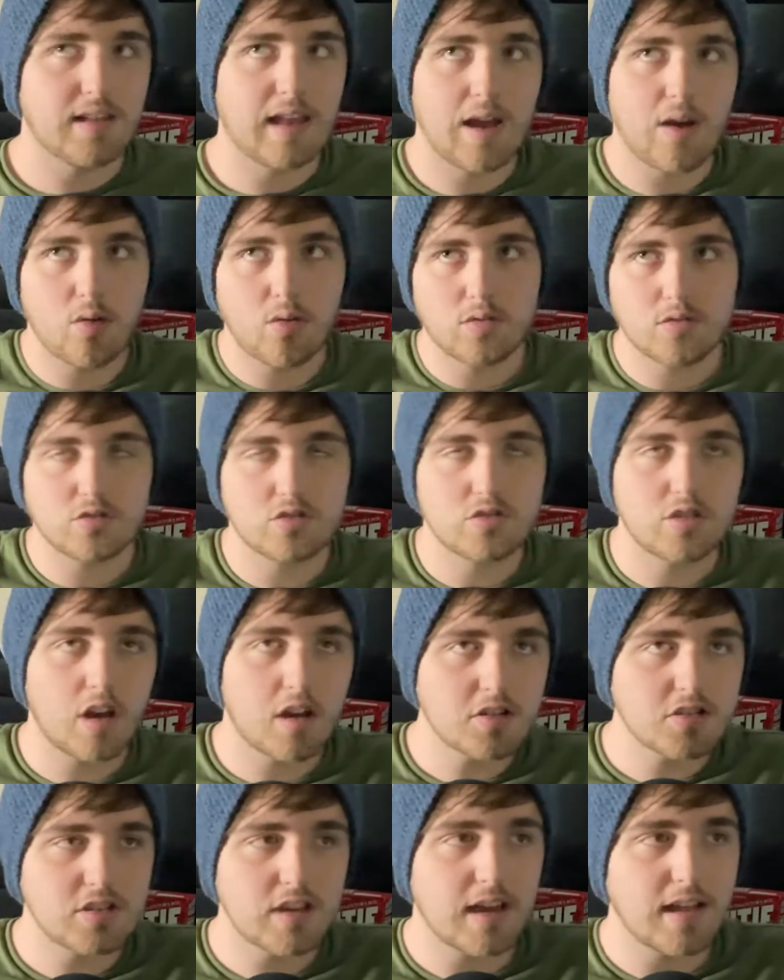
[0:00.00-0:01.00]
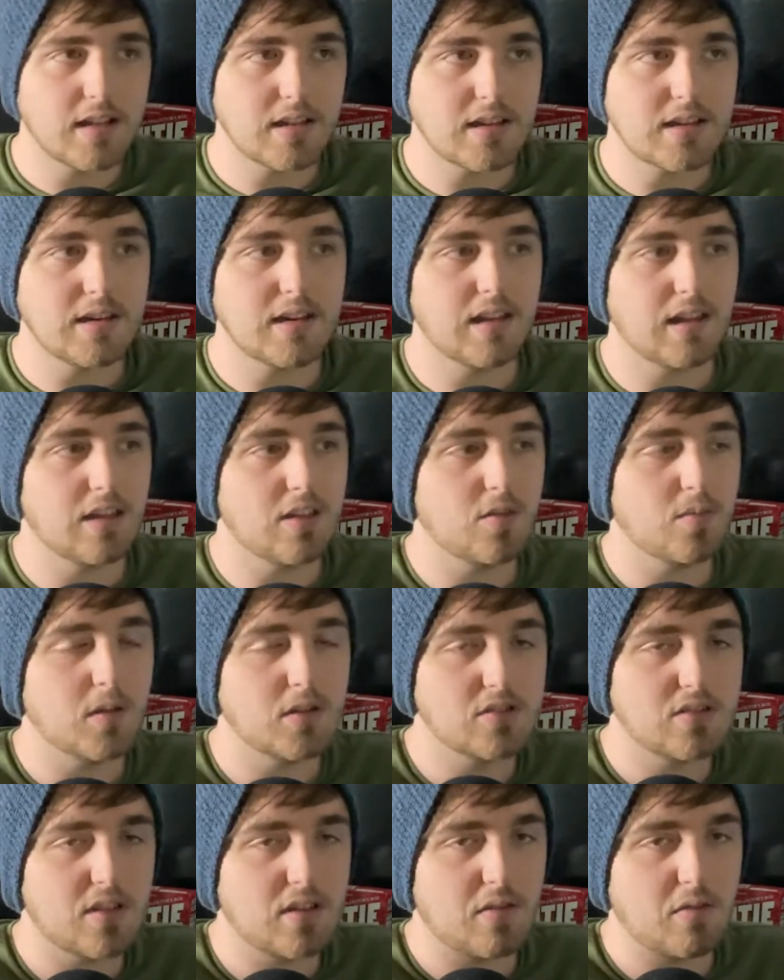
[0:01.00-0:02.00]
Now, Josh Allen, as
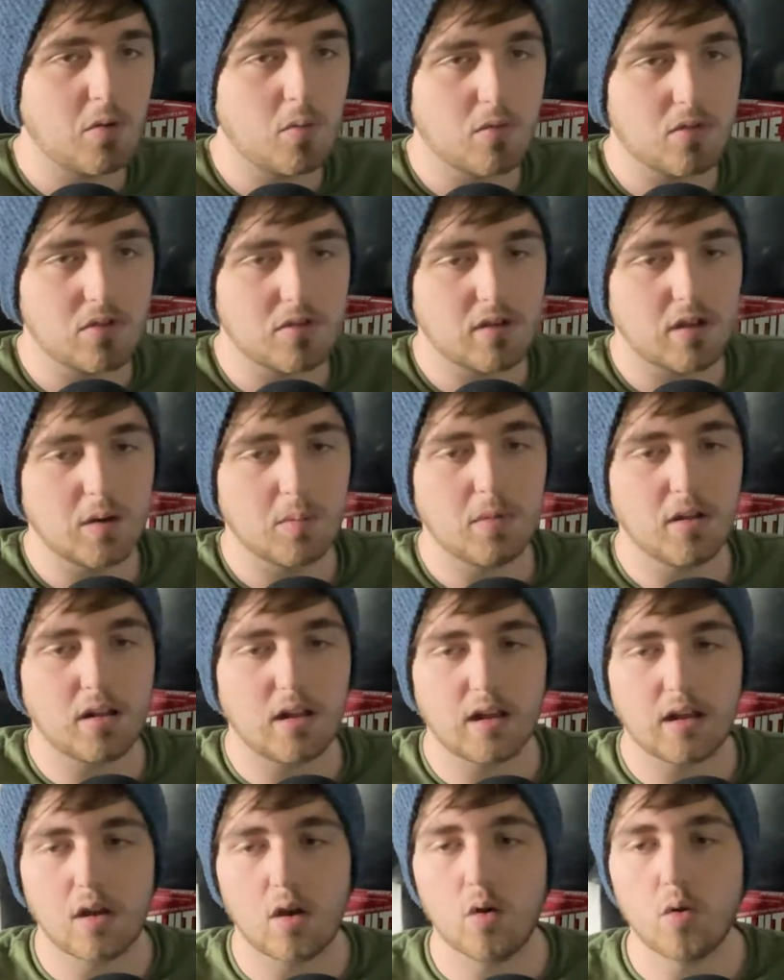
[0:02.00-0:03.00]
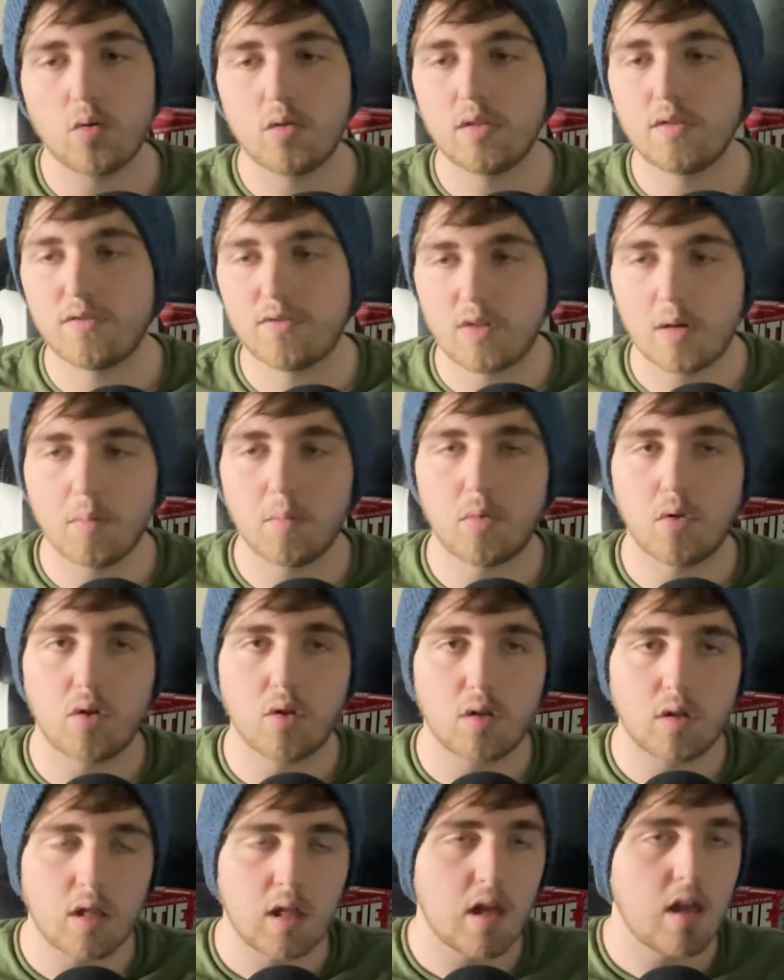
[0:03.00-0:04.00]
much as everyone's going to be like, oh, the
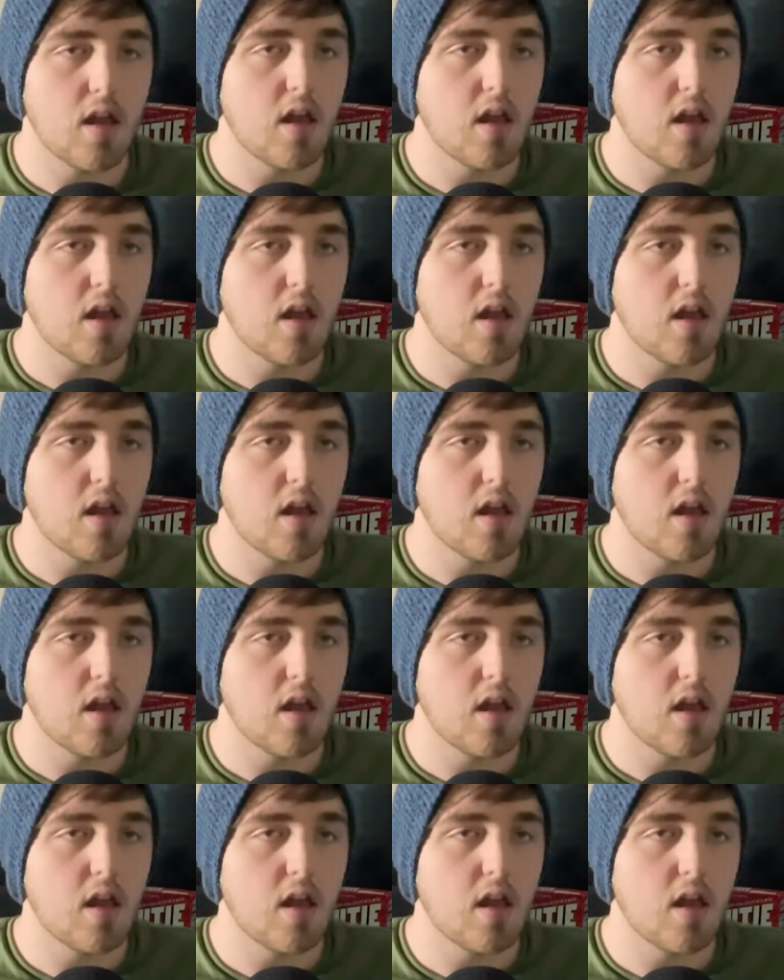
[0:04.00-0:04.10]
fumble,